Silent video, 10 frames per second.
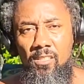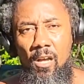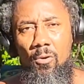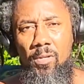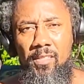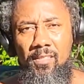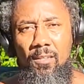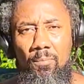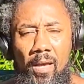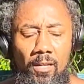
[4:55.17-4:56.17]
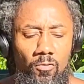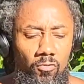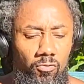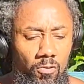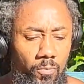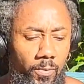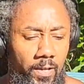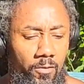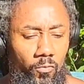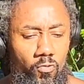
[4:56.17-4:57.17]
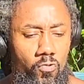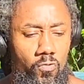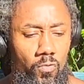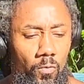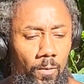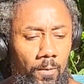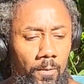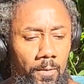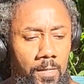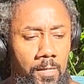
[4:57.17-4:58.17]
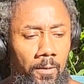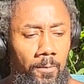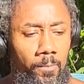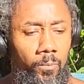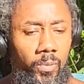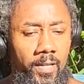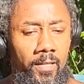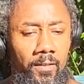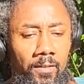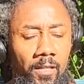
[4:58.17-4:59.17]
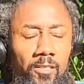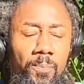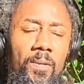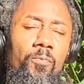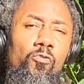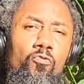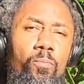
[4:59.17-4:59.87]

there's always somebody who's going to break a rule. But there's people